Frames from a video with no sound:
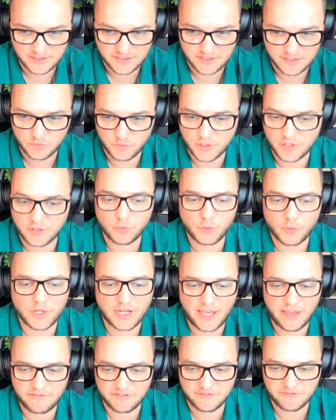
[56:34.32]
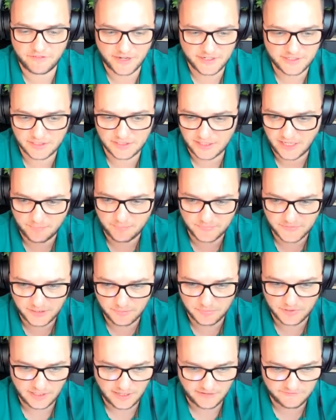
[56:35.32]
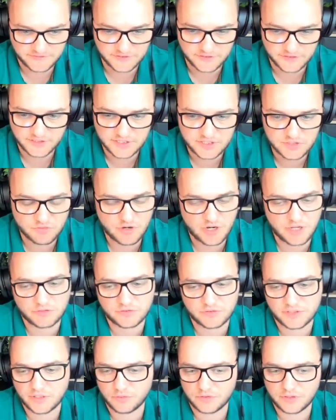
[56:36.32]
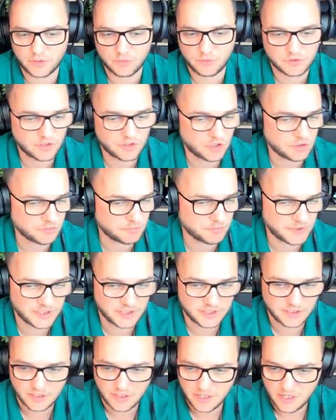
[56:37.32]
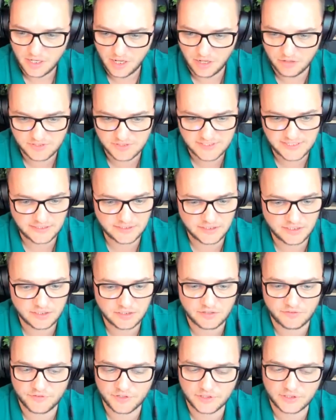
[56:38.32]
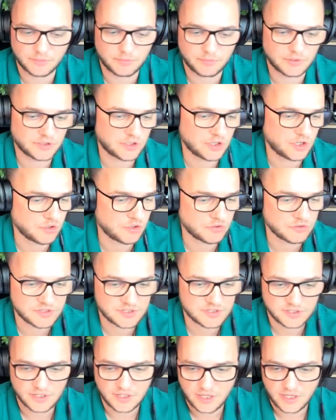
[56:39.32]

we'll have a final cap table after this round. There will not be outstanding convertible notes,